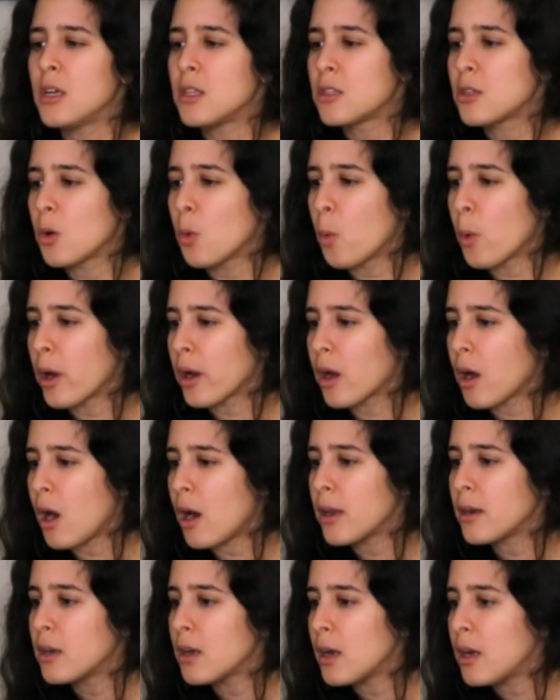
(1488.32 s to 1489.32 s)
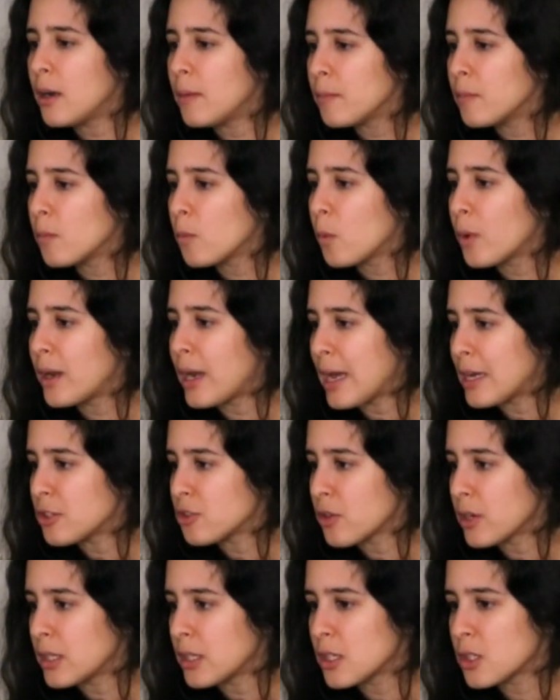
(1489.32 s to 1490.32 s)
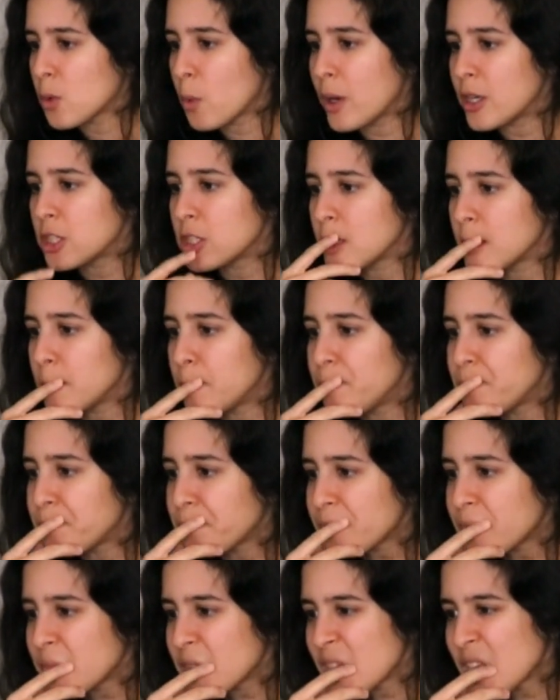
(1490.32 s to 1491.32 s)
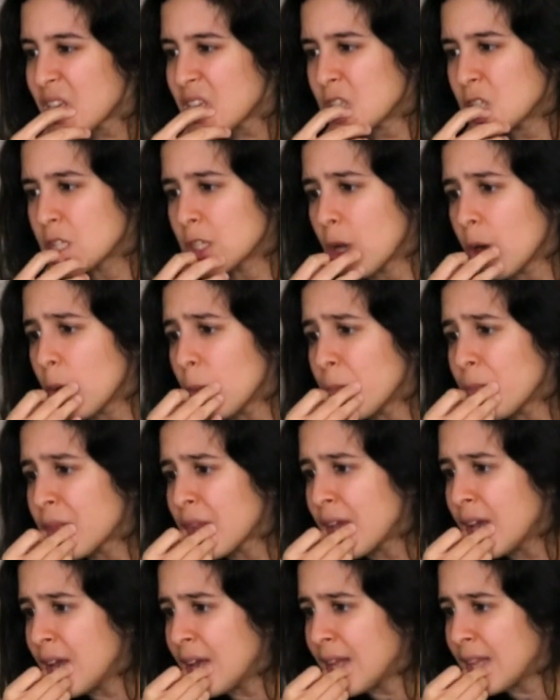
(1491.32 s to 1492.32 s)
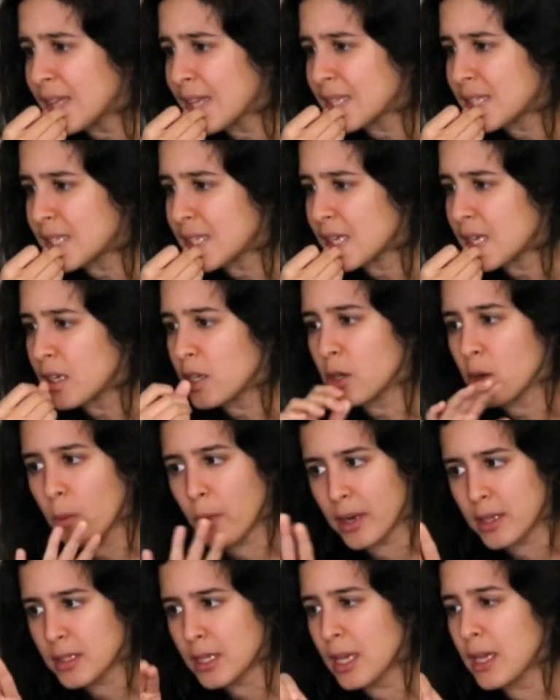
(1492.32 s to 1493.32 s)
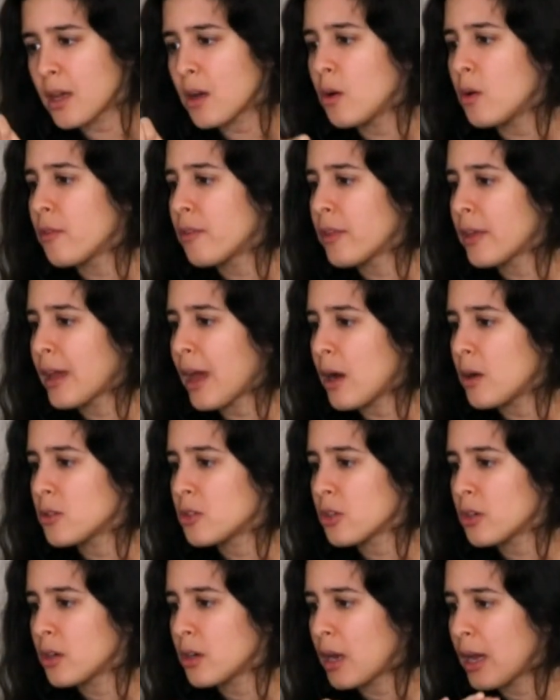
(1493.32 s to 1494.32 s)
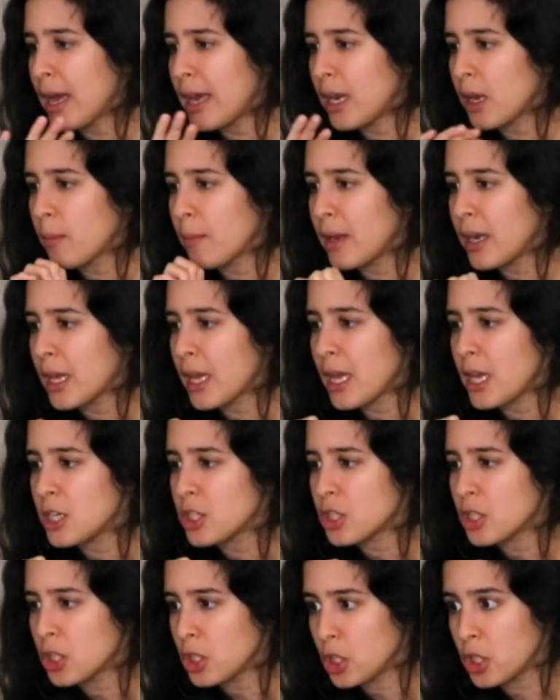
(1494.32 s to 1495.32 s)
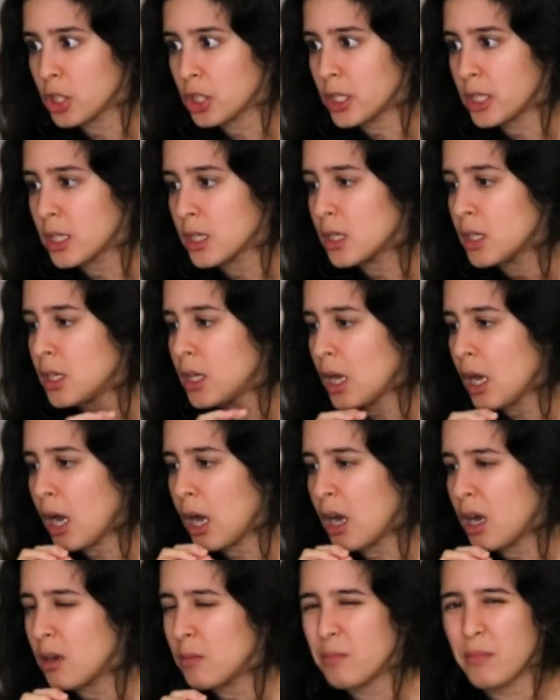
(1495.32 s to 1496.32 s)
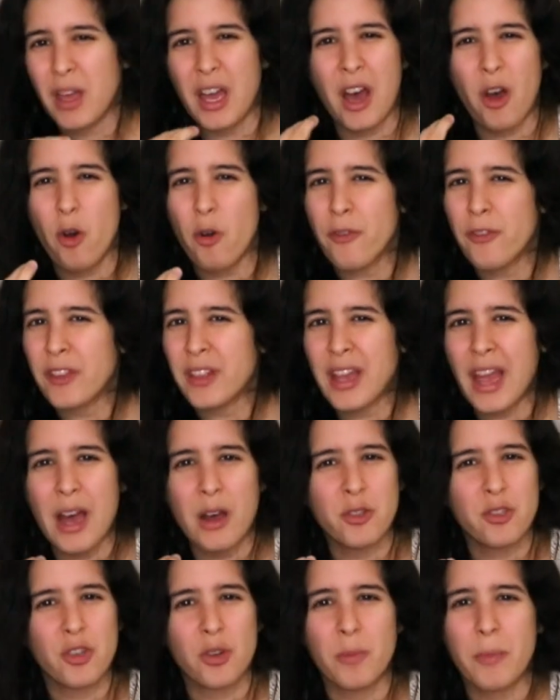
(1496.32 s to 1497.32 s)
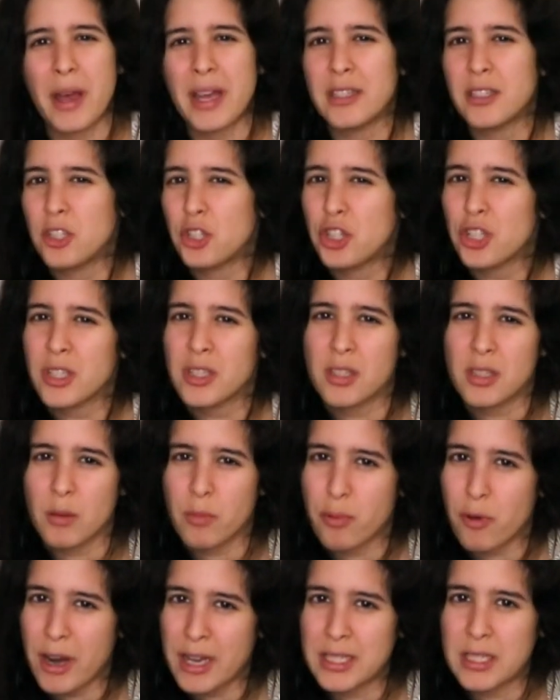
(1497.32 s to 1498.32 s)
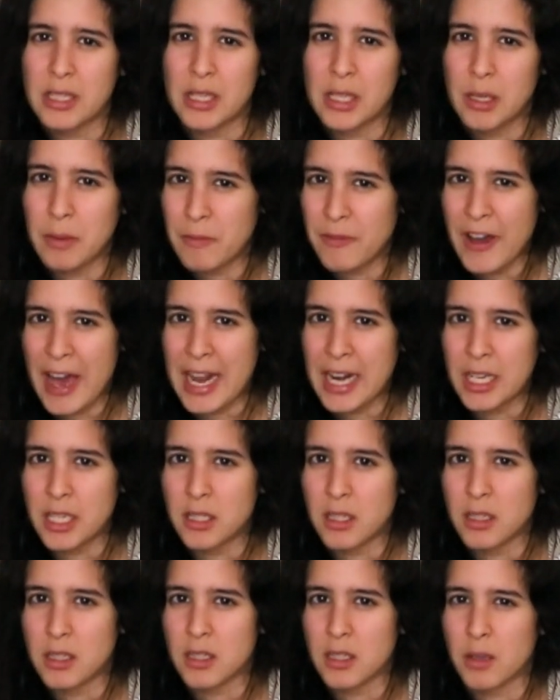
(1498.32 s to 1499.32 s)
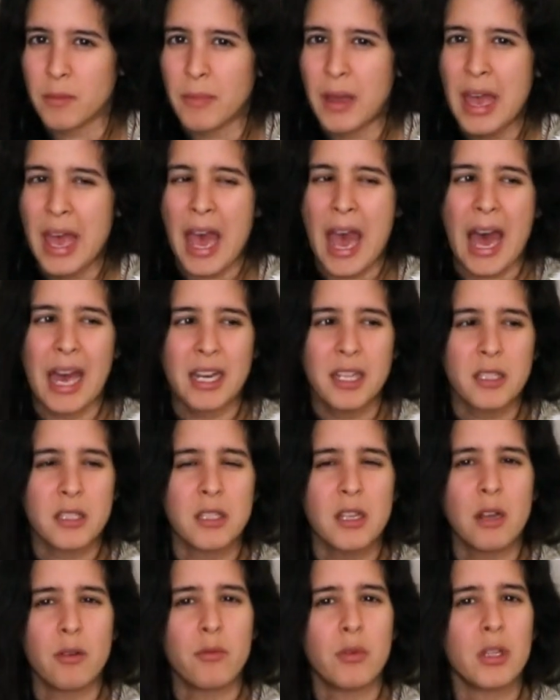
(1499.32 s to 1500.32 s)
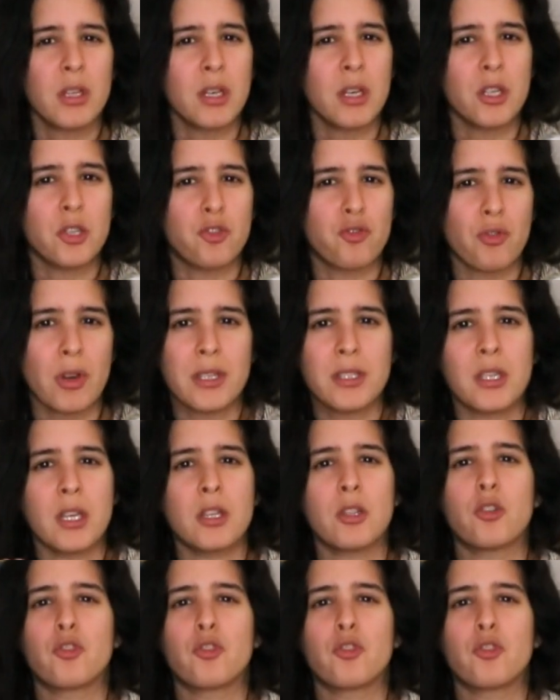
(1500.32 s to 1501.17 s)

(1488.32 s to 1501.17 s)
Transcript: to work on when answering this question. So let's see, you don't want to take over-the-counter headache medication. Good. Over-the-counter meds just suppress the lymphatic system, and it's not really addressing